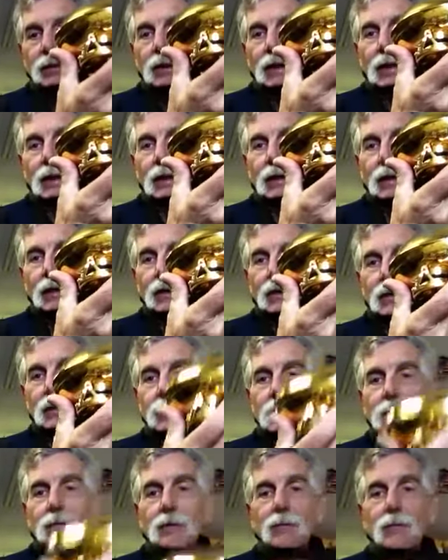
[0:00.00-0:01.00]

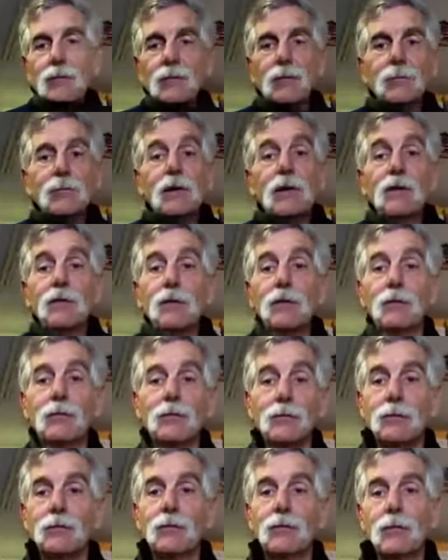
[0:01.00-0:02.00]
and you'd be
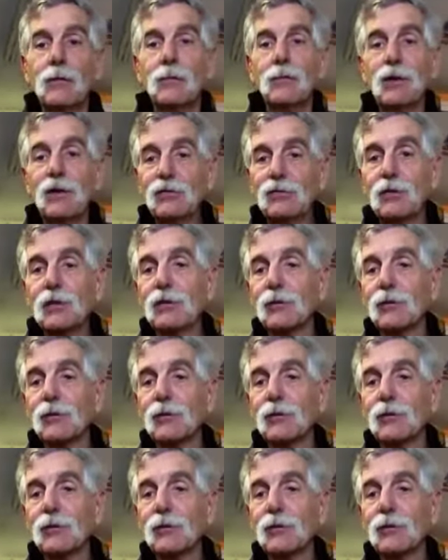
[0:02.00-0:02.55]
basically